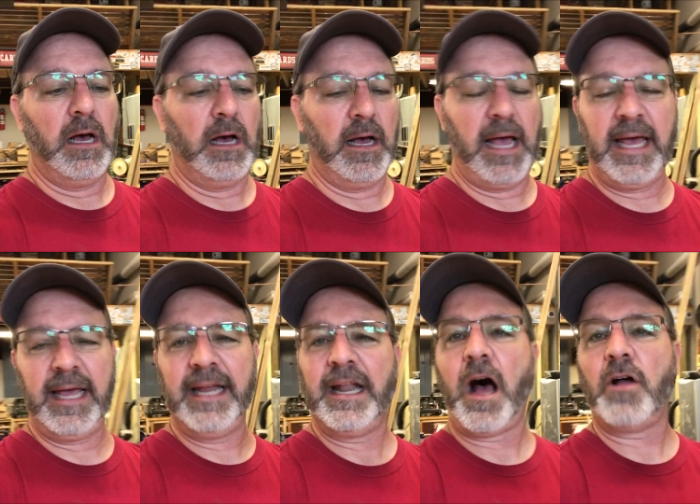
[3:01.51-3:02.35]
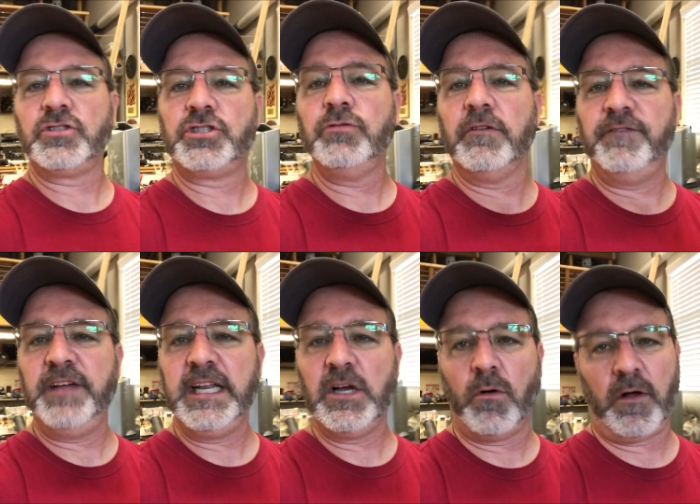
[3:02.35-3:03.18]
And I'll do a
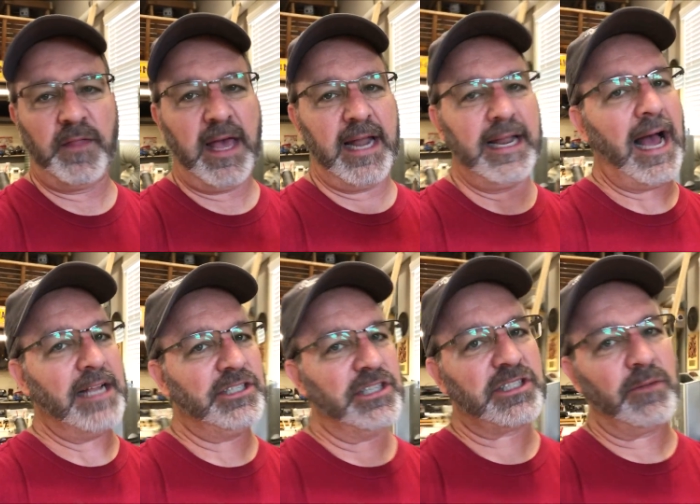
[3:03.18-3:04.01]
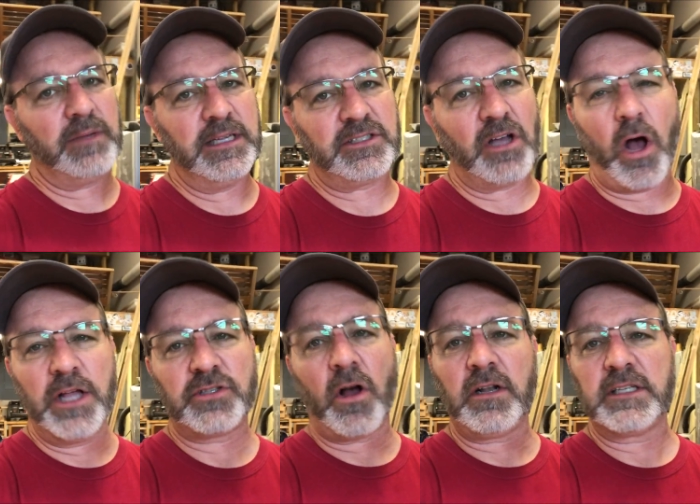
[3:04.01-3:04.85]
video on that.
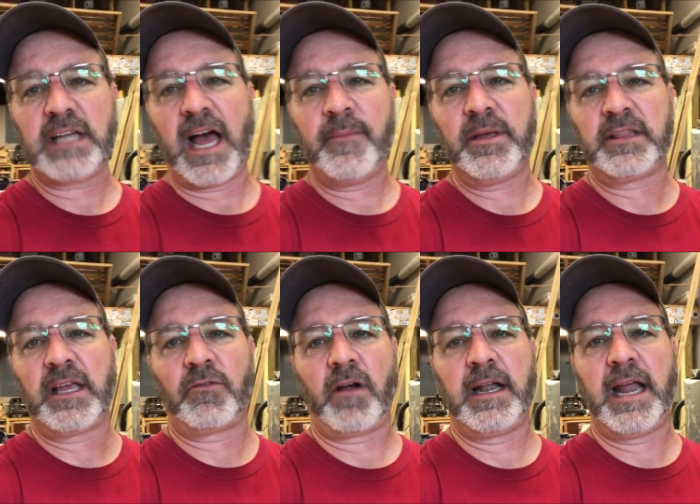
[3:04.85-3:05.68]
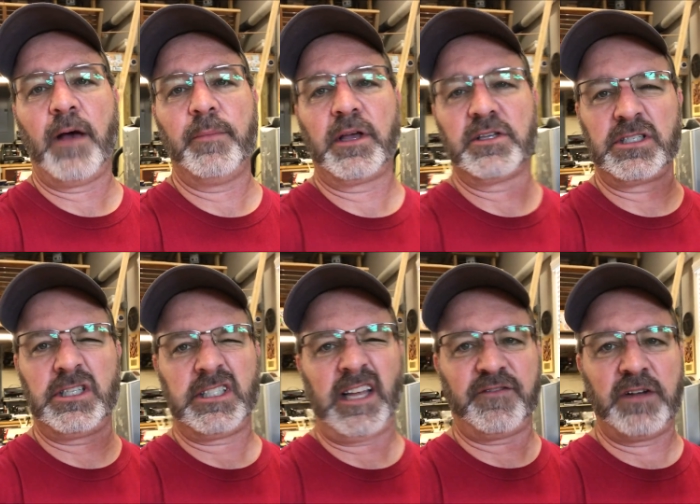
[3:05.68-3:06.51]
It's all a timing thing right now because I
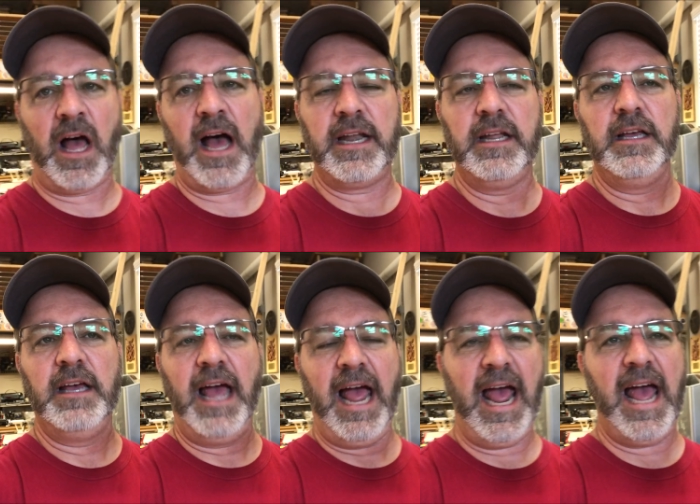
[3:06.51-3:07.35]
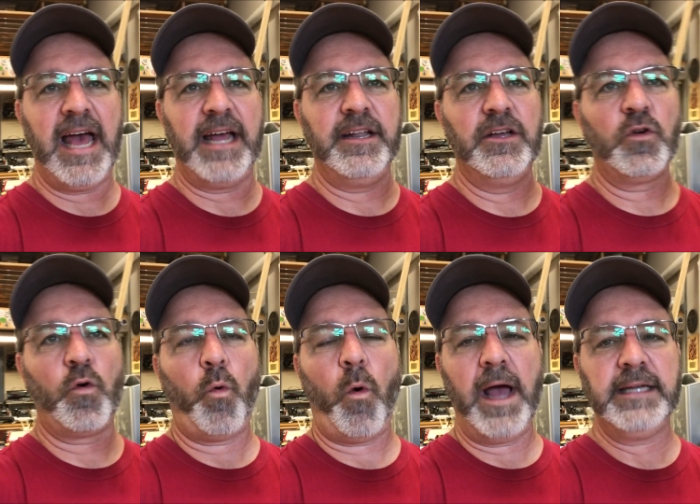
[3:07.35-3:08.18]
just have not had
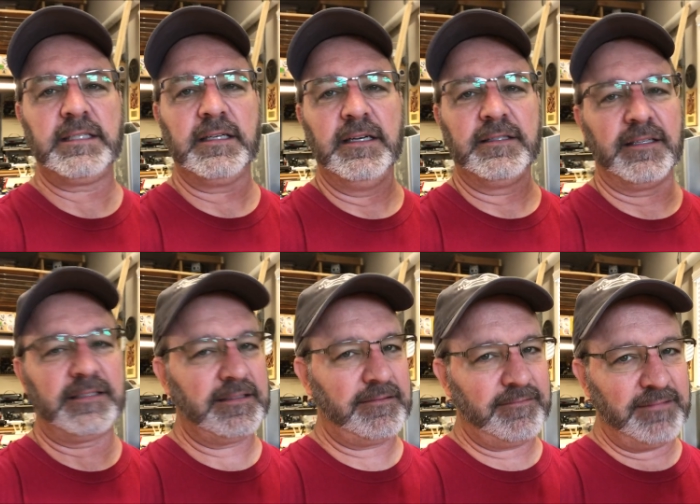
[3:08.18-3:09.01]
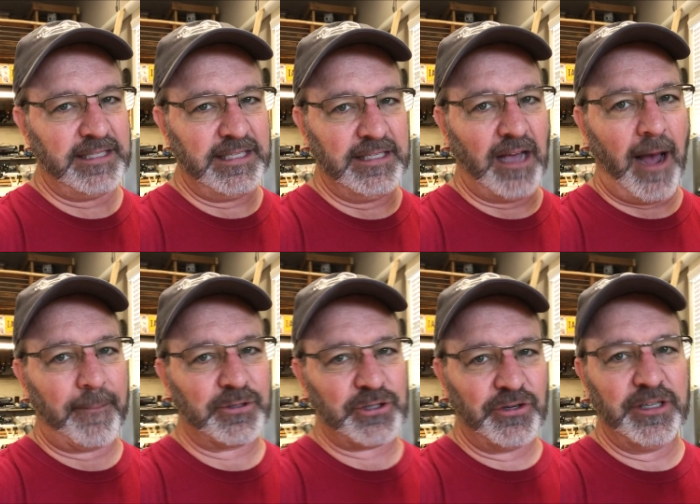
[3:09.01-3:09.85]
quite the
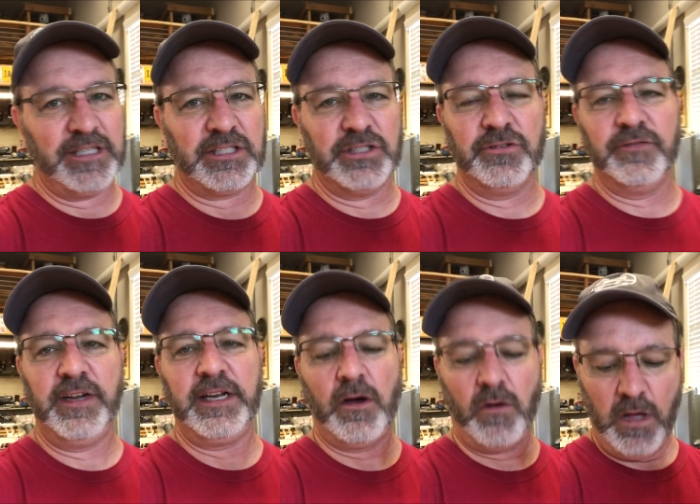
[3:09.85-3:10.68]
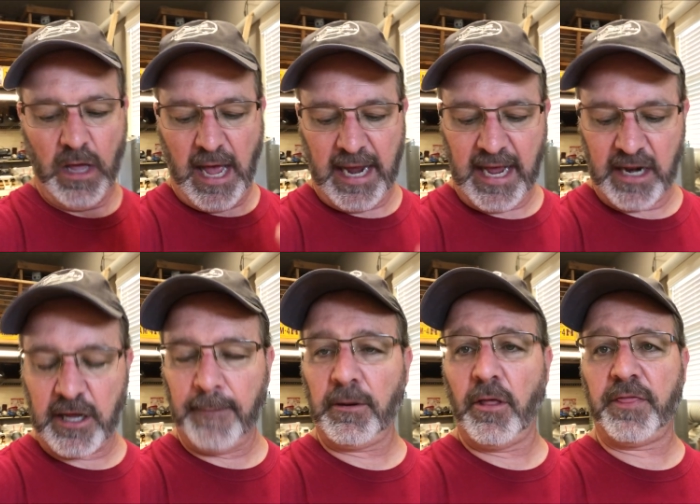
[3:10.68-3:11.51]
opportunity to do the video. I got a
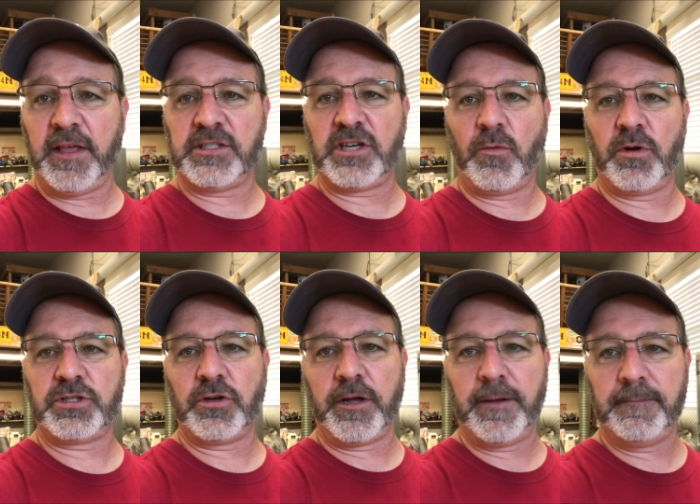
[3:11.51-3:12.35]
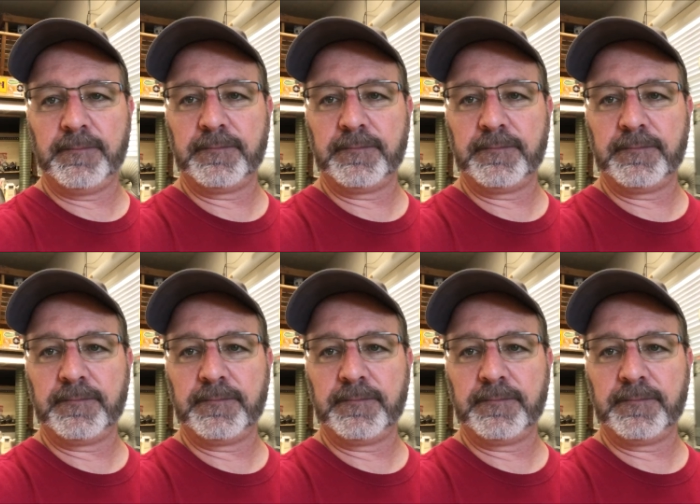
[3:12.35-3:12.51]
couple of things here I want to show you.